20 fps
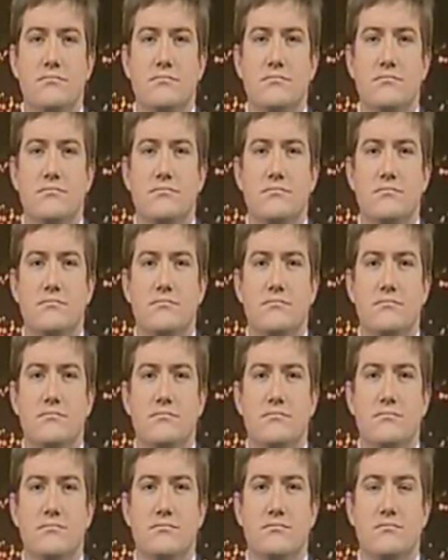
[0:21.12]

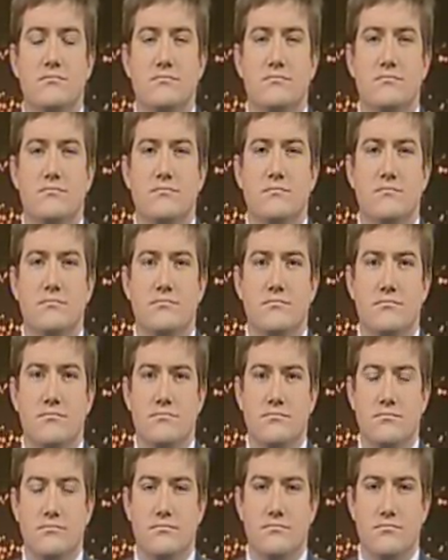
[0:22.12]

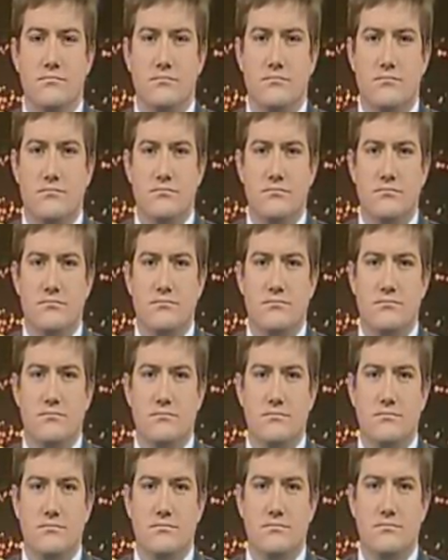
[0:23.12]

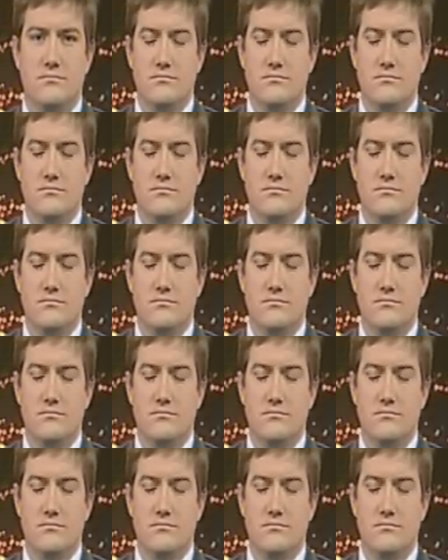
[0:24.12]
(silent)